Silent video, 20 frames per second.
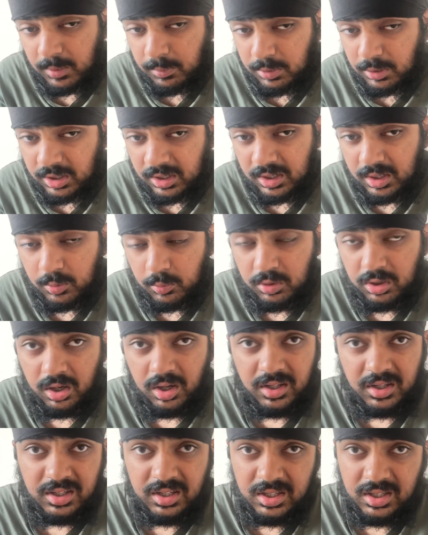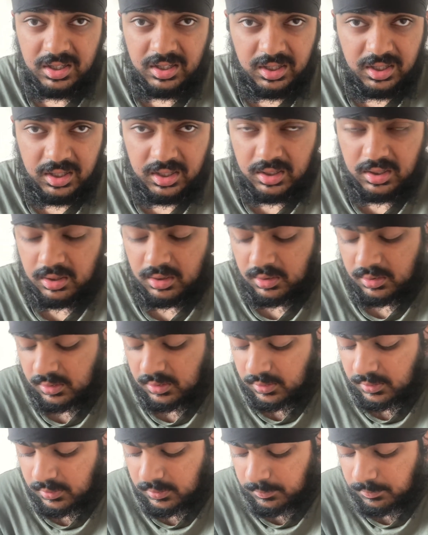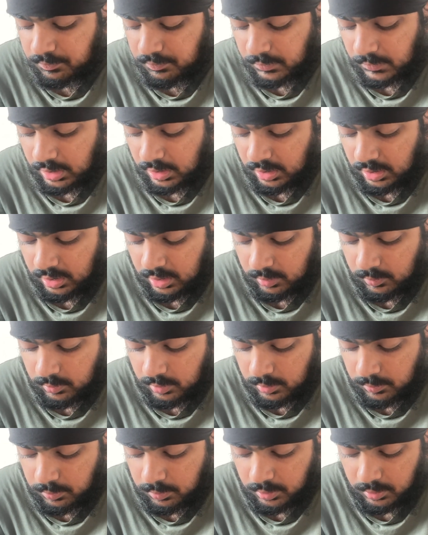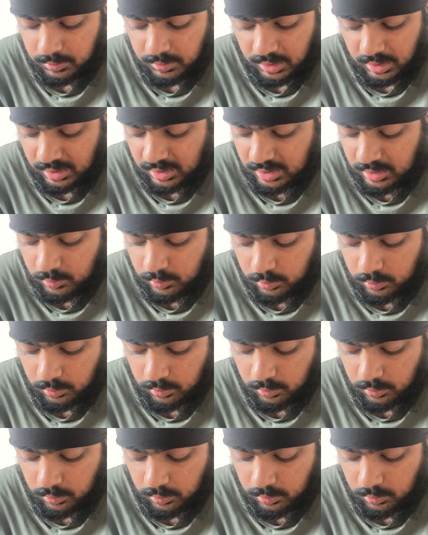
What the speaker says: player that we ideally need. But yeah, if